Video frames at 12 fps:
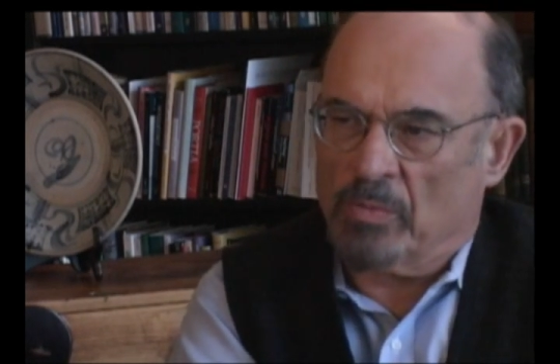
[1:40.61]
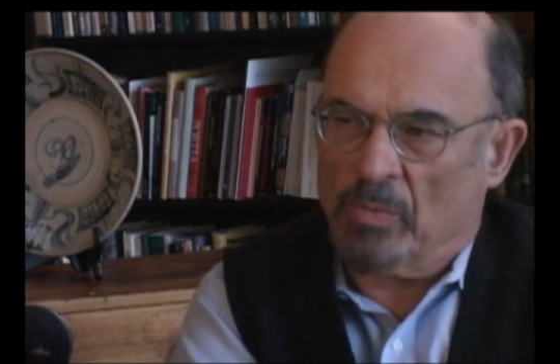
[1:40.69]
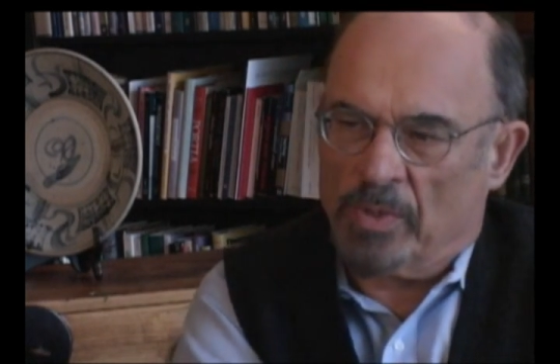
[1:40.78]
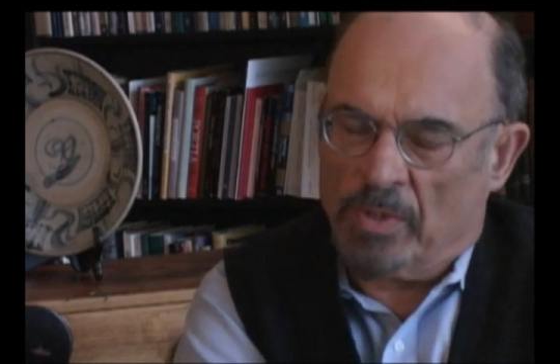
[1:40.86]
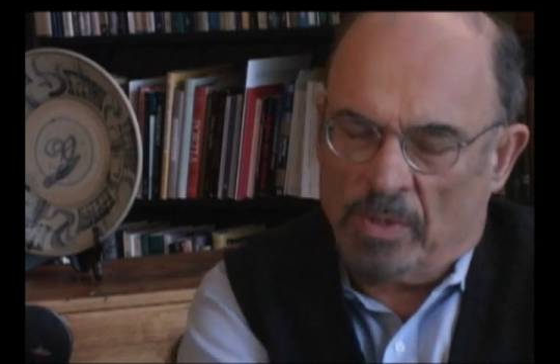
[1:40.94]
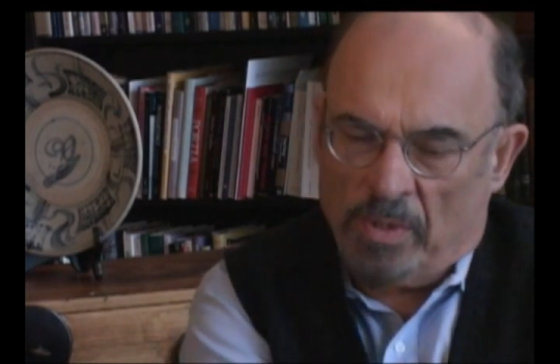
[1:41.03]

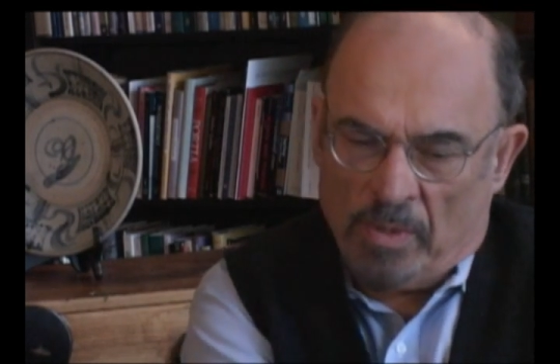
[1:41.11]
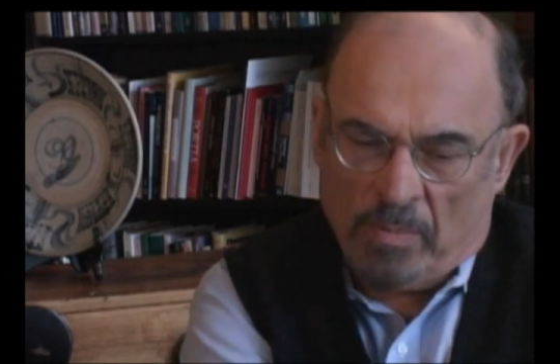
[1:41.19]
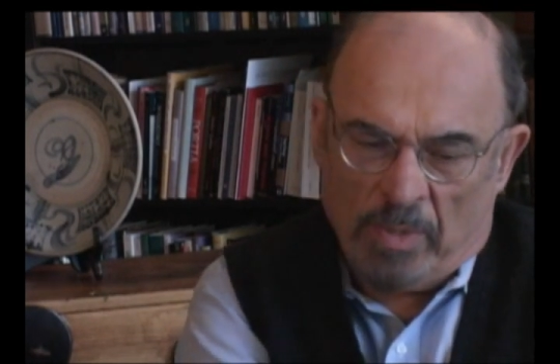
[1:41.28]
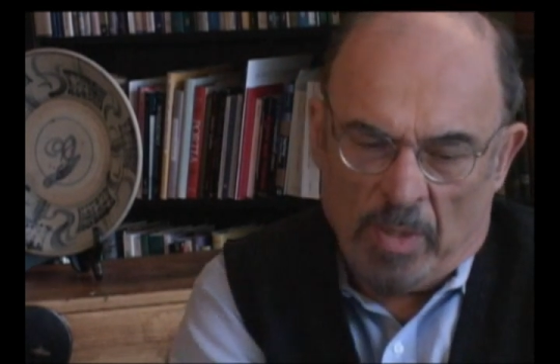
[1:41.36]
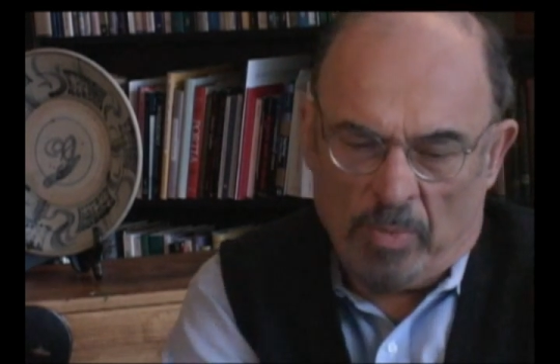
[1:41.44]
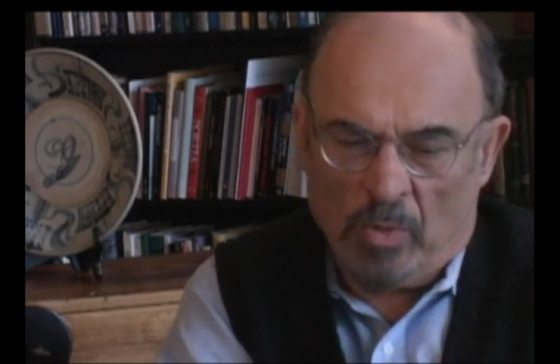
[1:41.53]
with
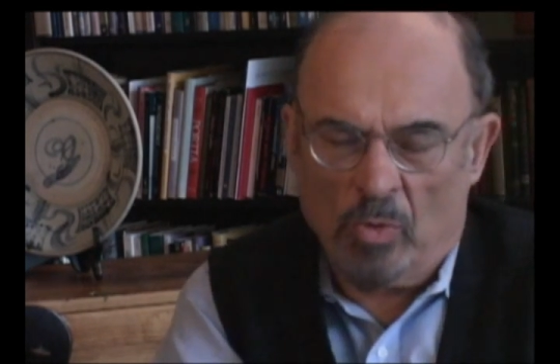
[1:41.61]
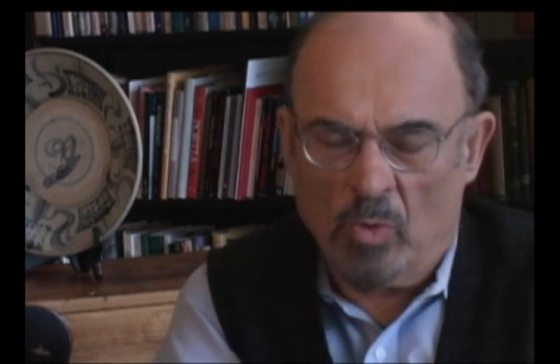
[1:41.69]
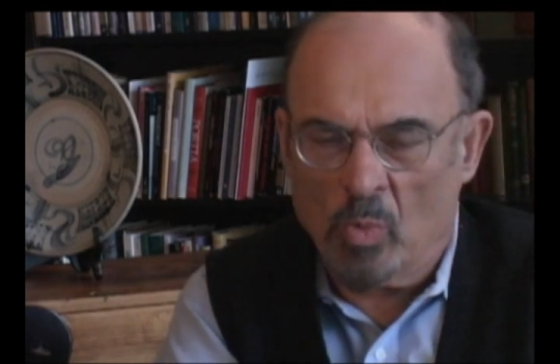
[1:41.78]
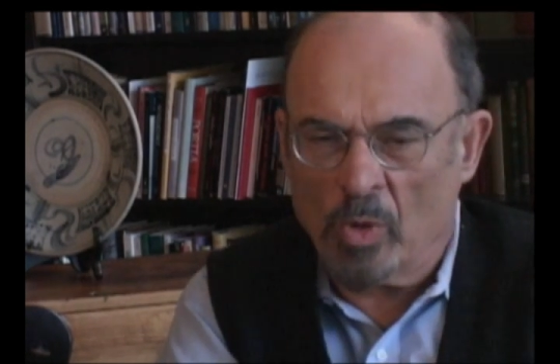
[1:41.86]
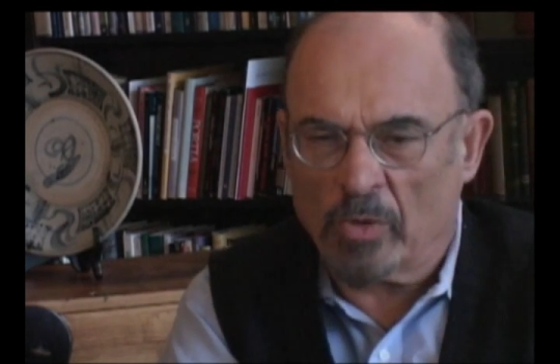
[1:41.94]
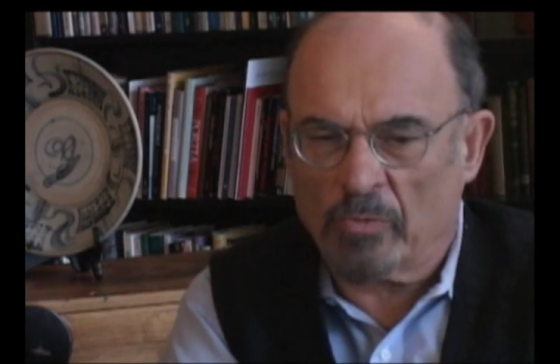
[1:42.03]
people who
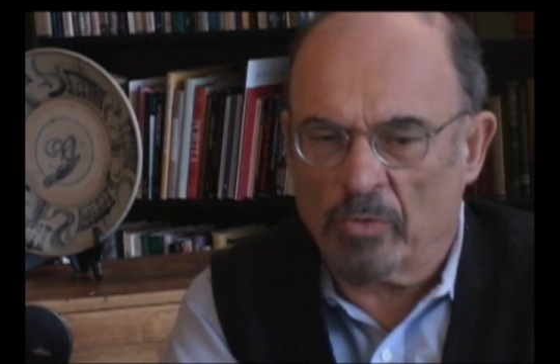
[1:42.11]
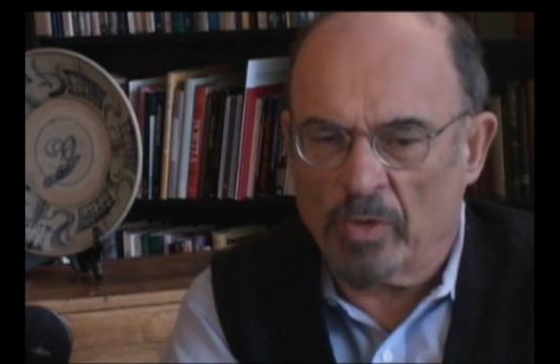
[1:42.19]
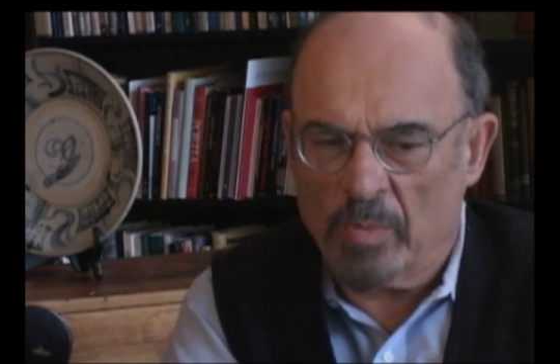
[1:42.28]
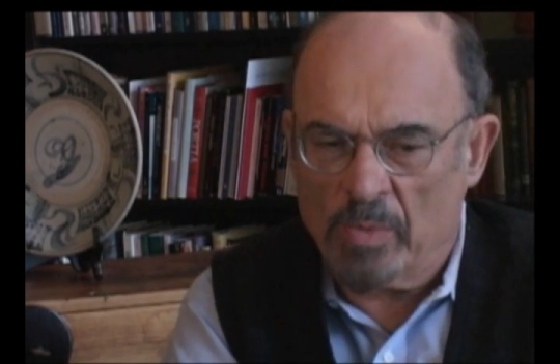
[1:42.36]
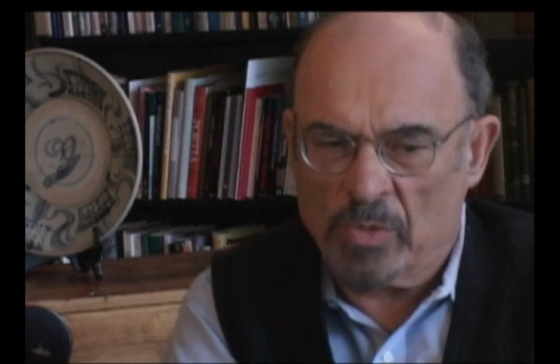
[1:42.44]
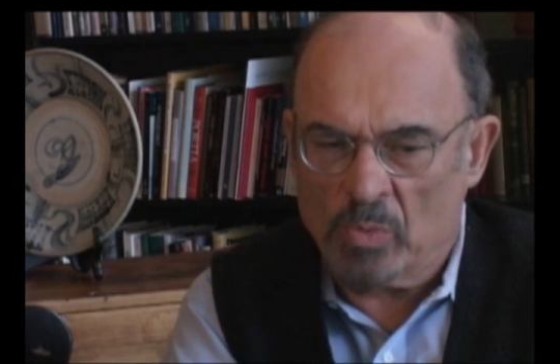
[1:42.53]
worked for
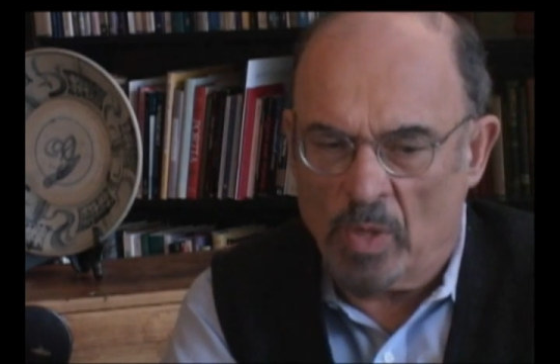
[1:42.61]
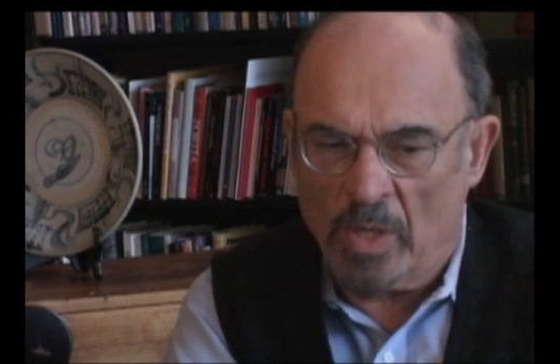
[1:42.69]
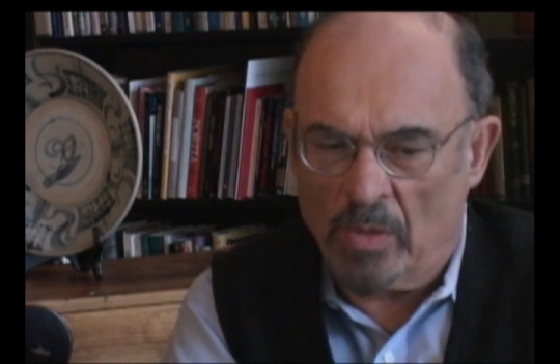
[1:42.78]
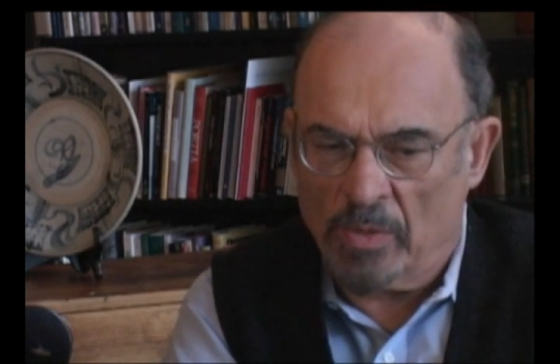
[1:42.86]
him as well.